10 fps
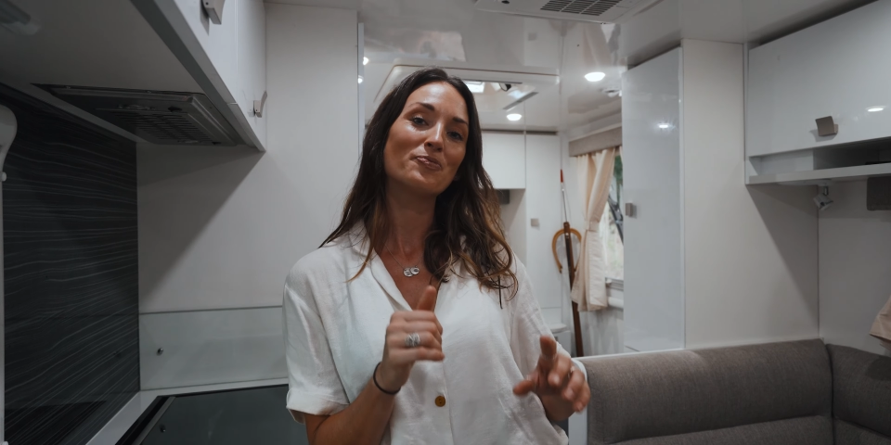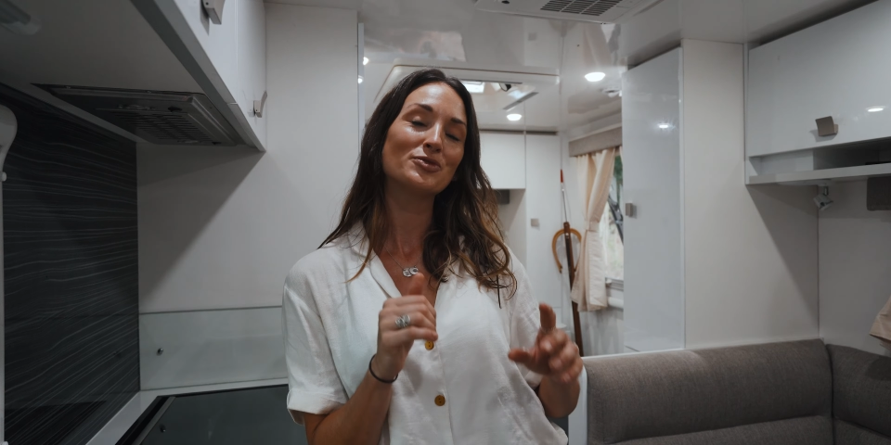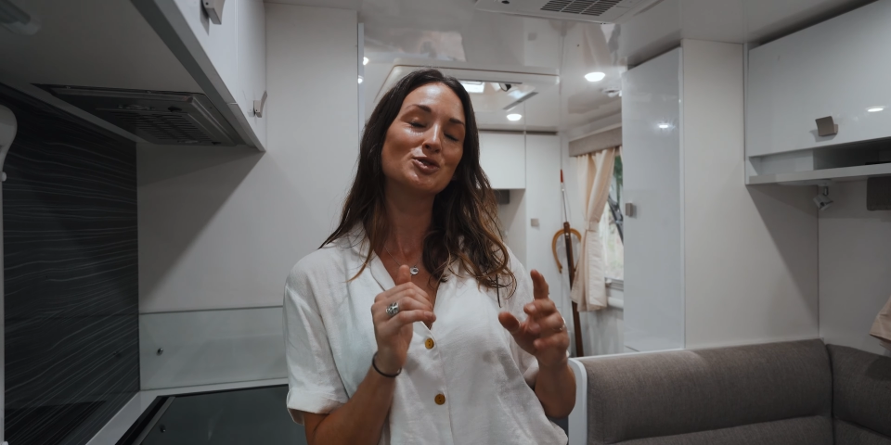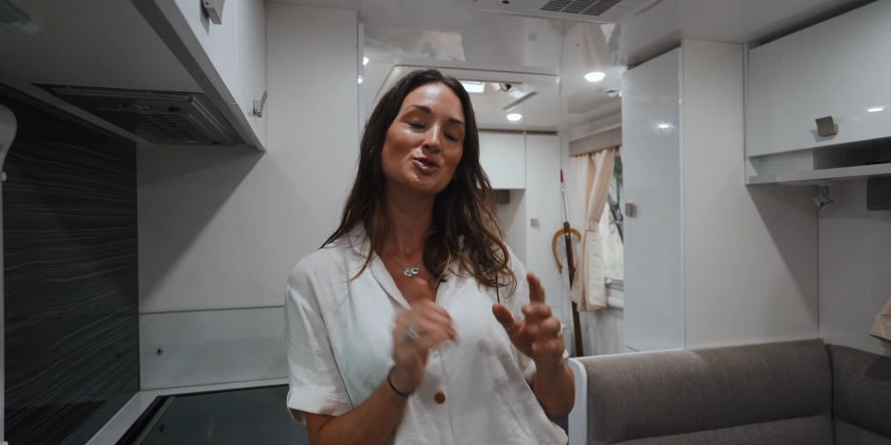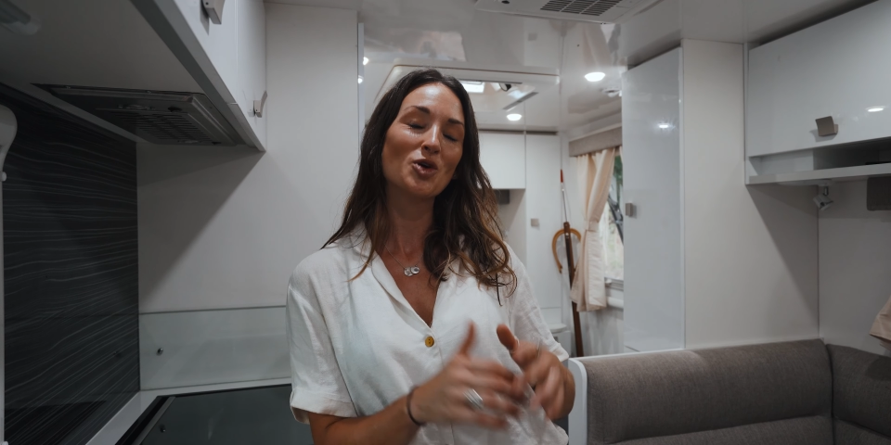
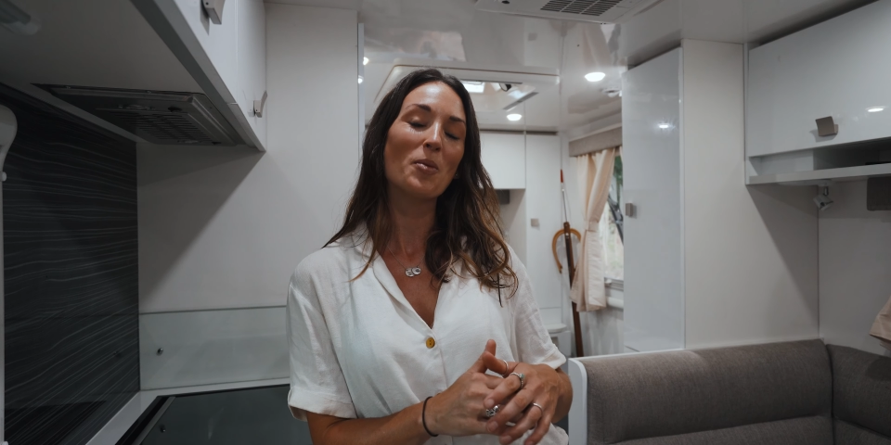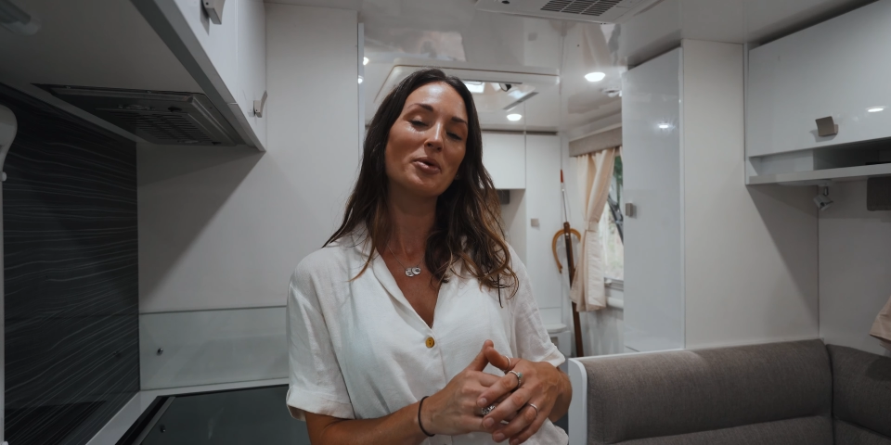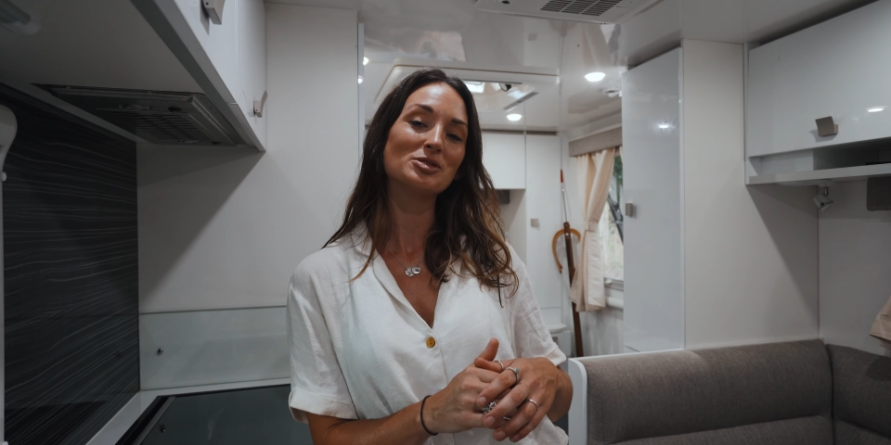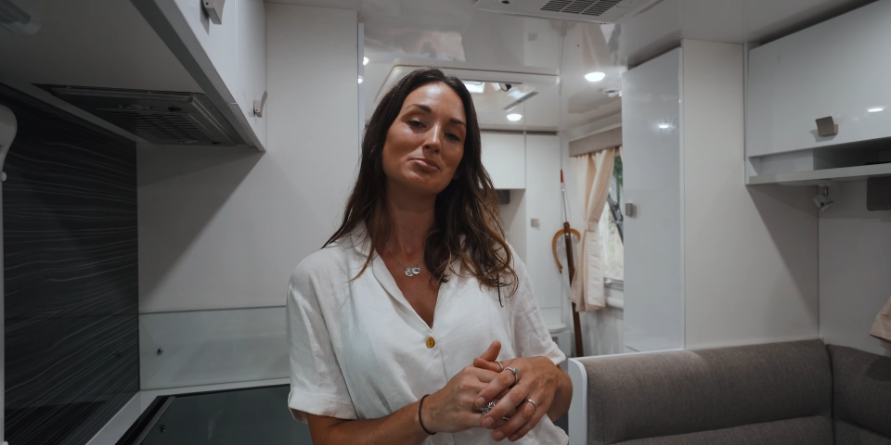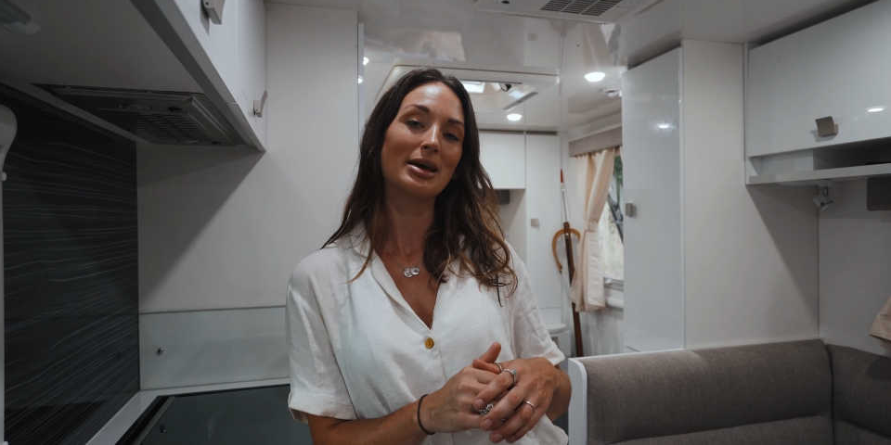so
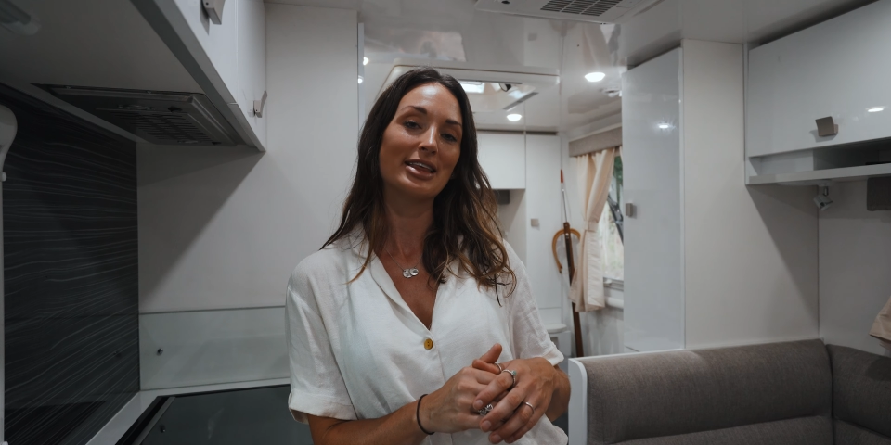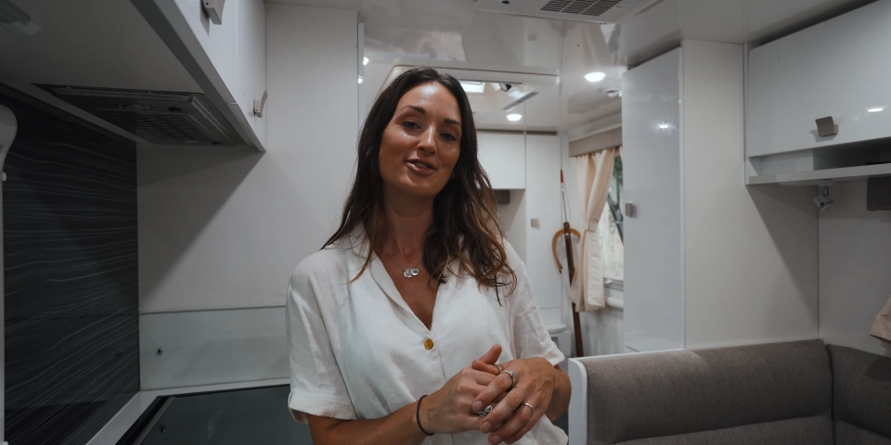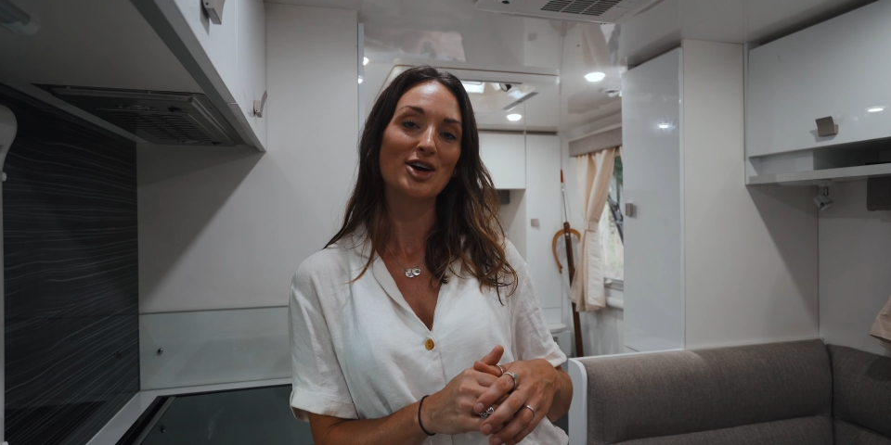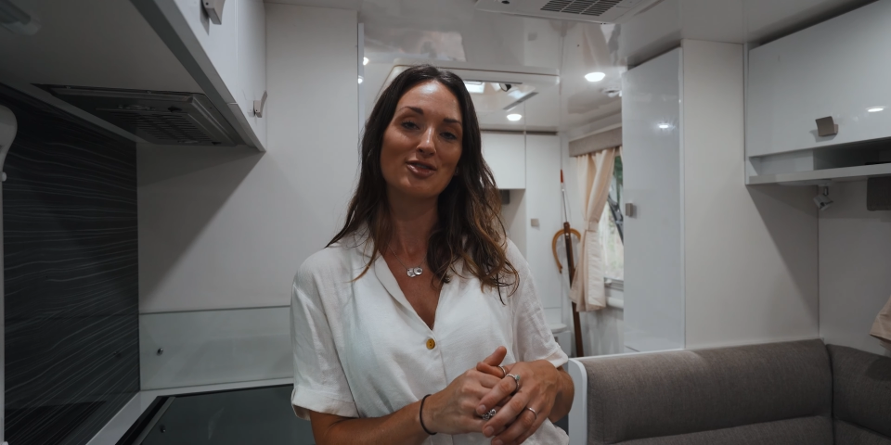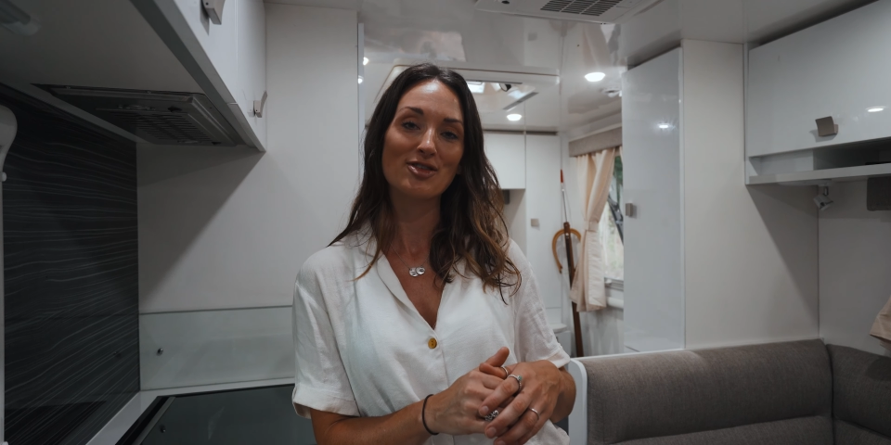much meat
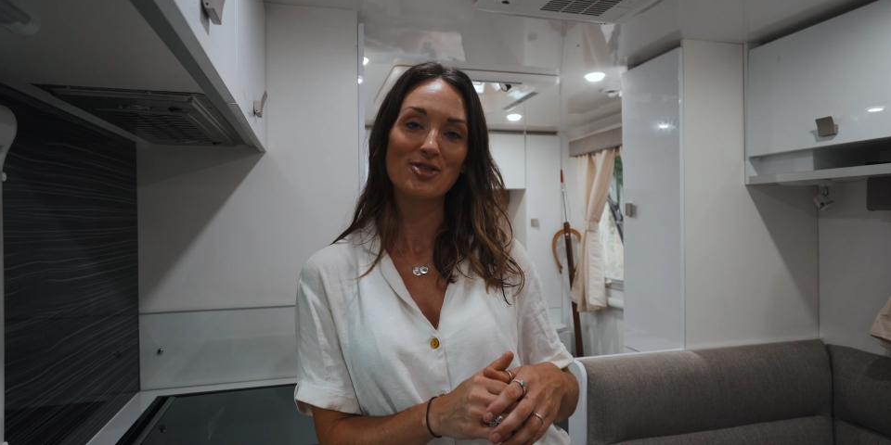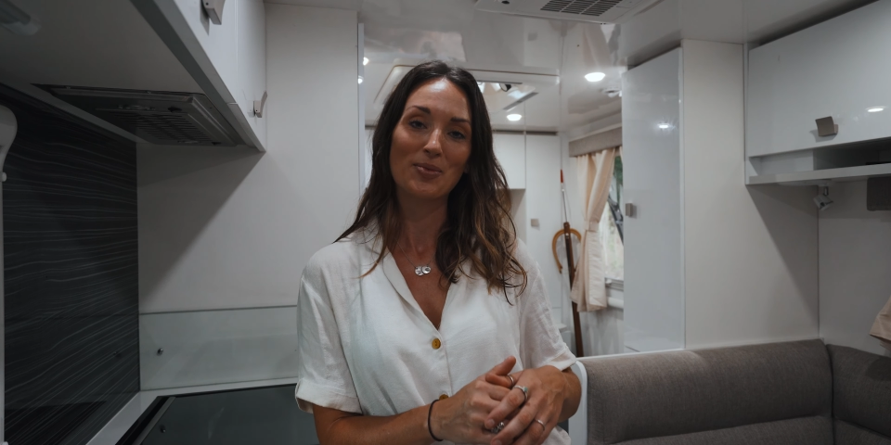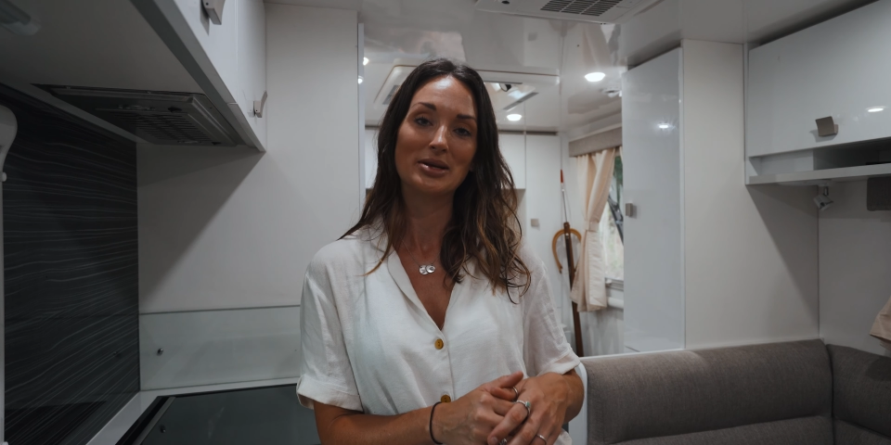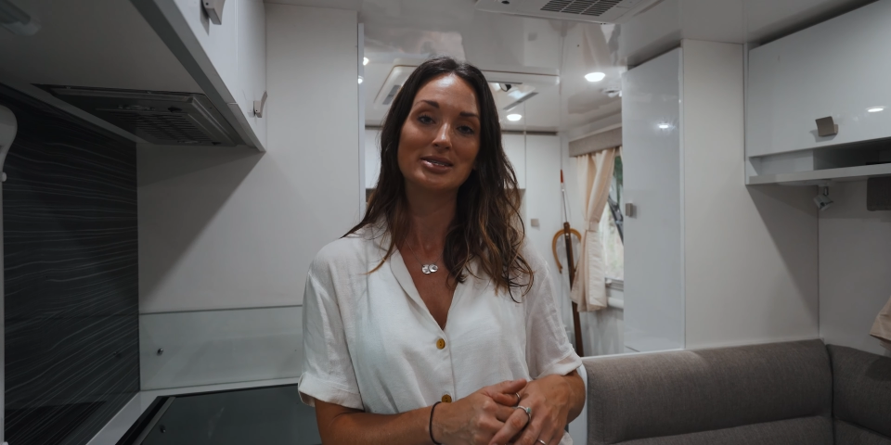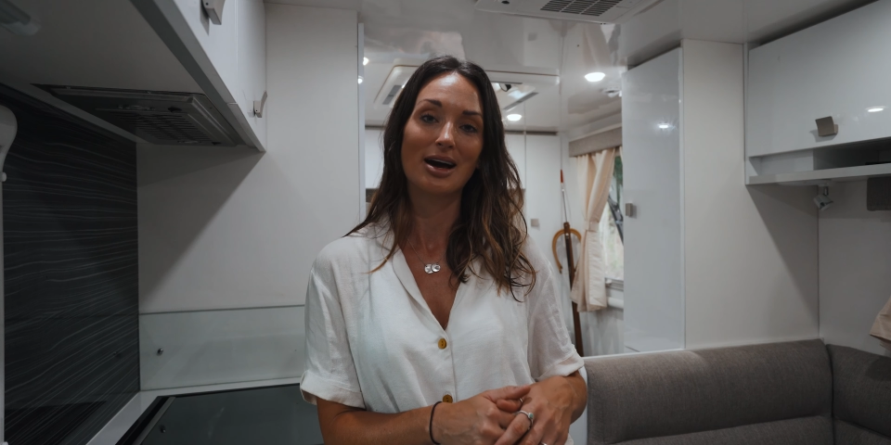left over from
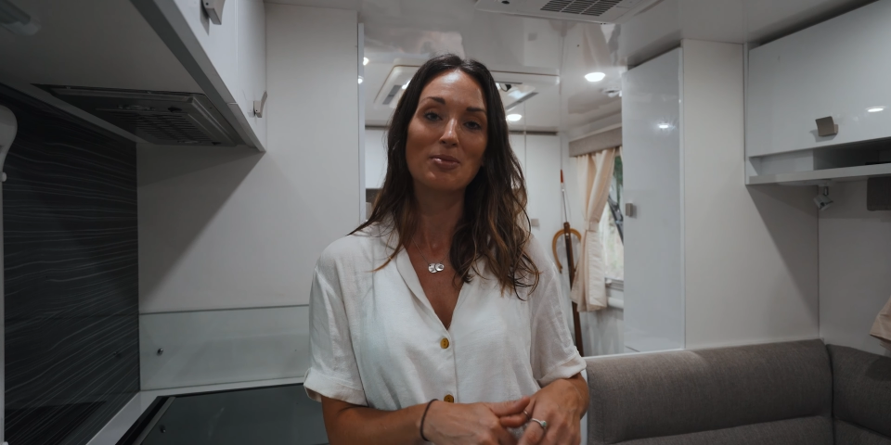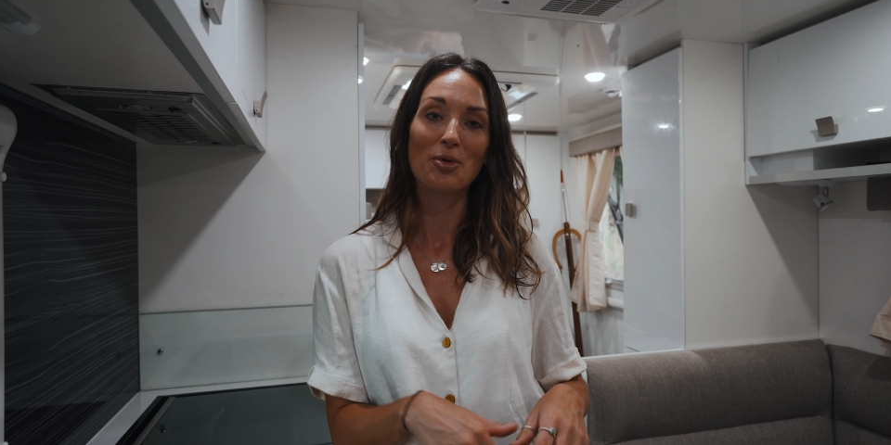when Dunk